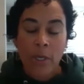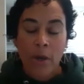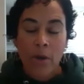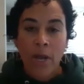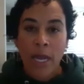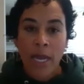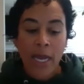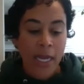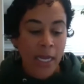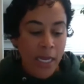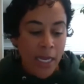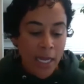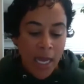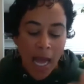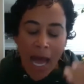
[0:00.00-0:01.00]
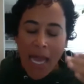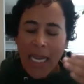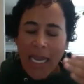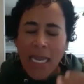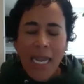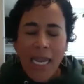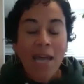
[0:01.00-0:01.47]
Okay? I
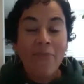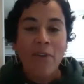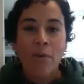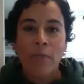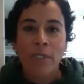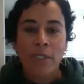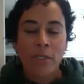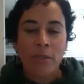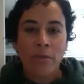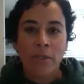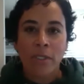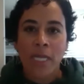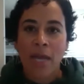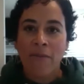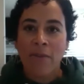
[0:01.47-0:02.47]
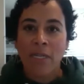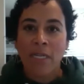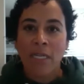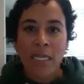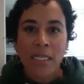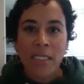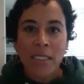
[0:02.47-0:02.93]
love it when students have a
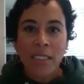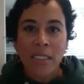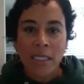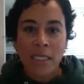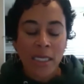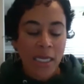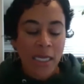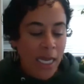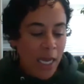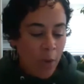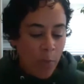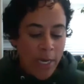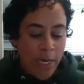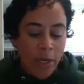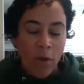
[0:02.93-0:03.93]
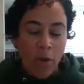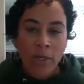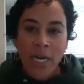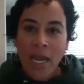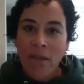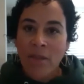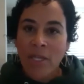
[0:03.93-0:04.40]
list and we go
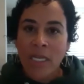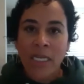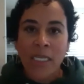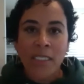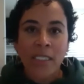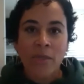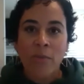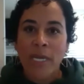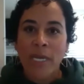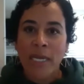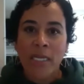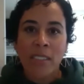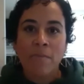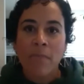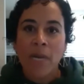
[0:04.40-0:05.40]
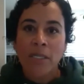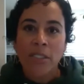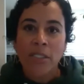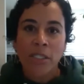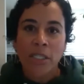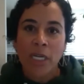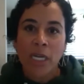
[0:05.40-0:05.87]
down the list and we get as
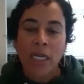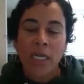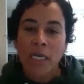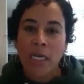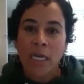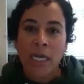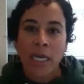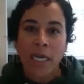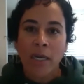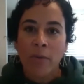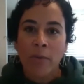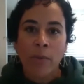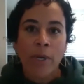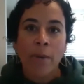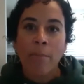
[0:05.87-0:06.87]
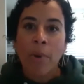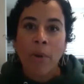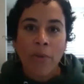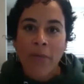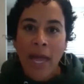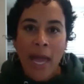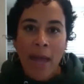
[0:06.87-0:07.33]
much done and we're
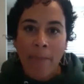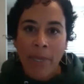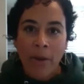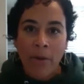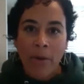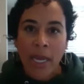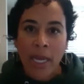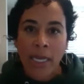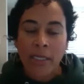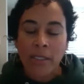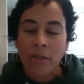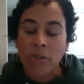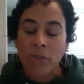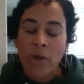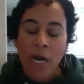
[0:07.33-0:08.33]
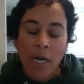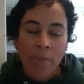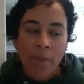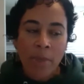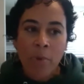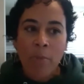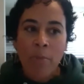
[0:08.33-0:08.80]
both happy, okay? So try to
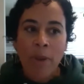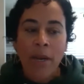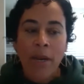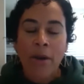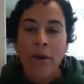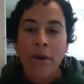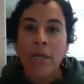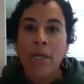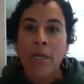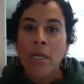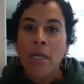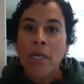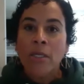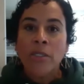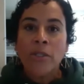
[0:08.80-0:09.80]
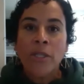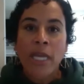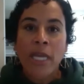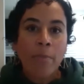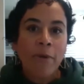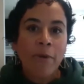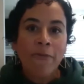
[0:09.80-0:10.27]
be prepared.
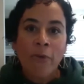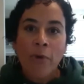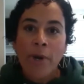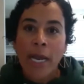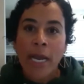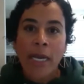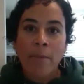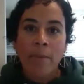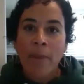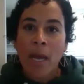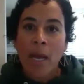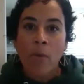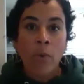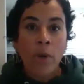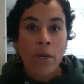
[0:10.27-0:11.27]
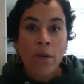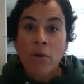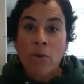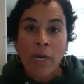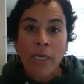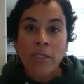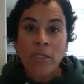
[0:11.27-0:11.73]
Think beforehand about what your
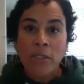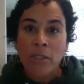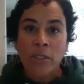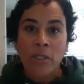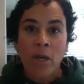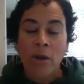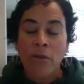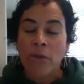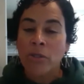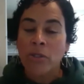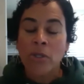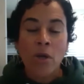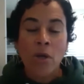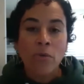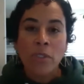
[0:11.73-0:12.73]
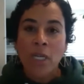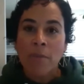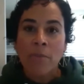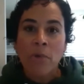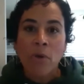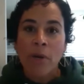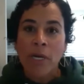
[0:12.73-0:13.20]
questions are. There's no
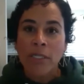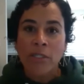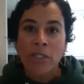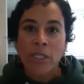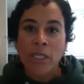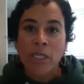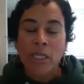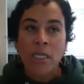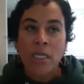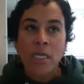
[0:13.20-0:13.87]
dumb question.